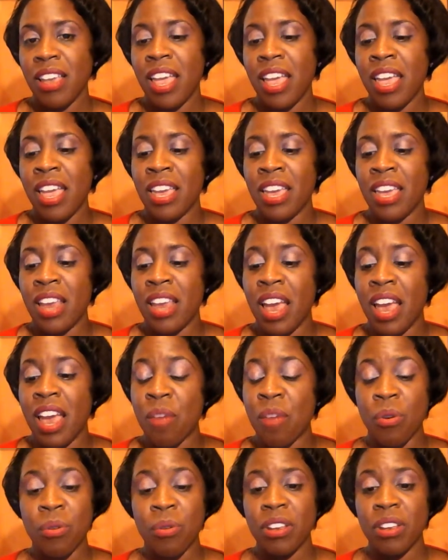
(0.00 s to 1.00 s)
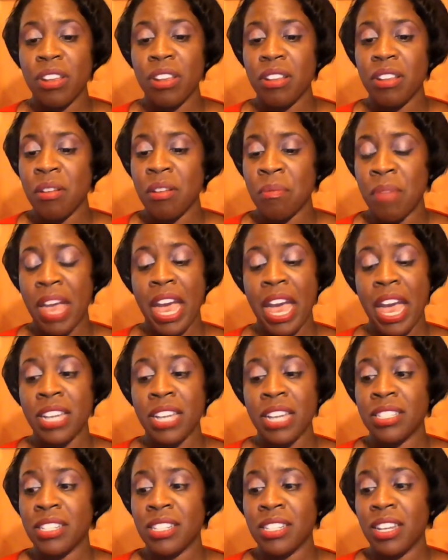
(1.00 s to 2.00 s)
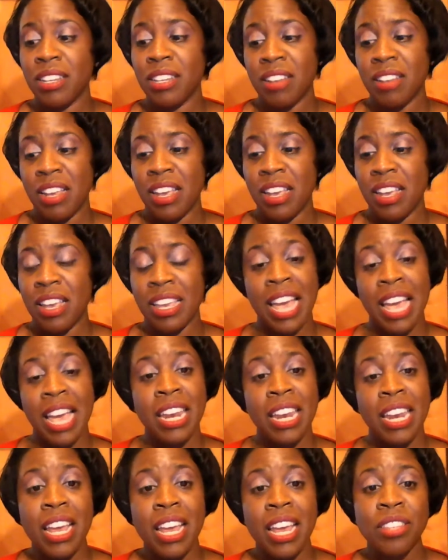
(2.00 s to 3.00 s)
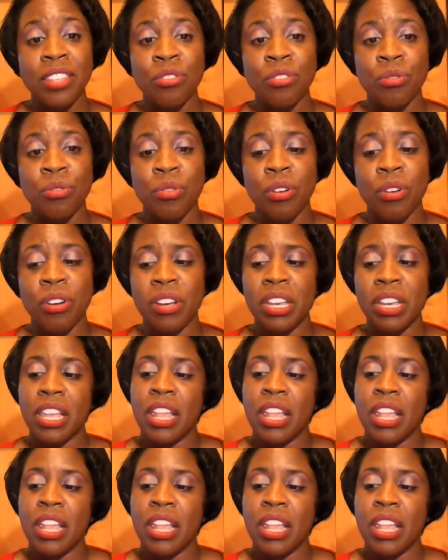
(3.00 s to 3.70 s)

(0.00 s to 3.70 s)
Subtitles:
and I wrote it and packaged it and got it out the door,